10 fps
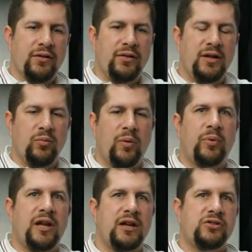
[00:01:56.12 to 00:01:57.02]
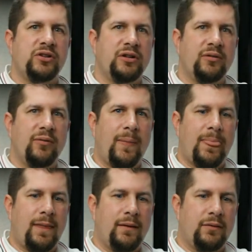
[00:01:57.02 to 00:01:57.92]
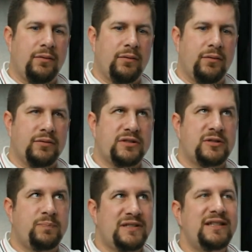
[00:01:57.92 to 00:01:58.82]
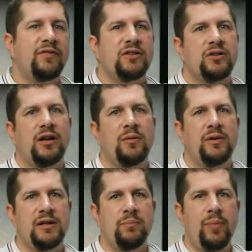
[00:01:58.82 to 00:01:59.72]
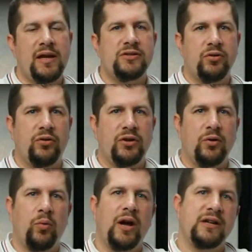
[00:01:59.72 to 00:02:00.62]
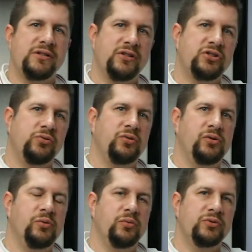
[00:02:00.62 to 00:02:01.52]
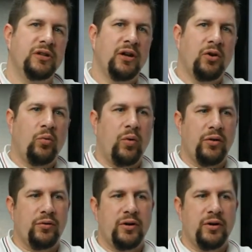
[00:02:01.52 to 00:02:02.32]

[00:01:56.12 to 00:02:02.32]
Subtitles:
The replication specifics are going to be based on the arrays that you use, whether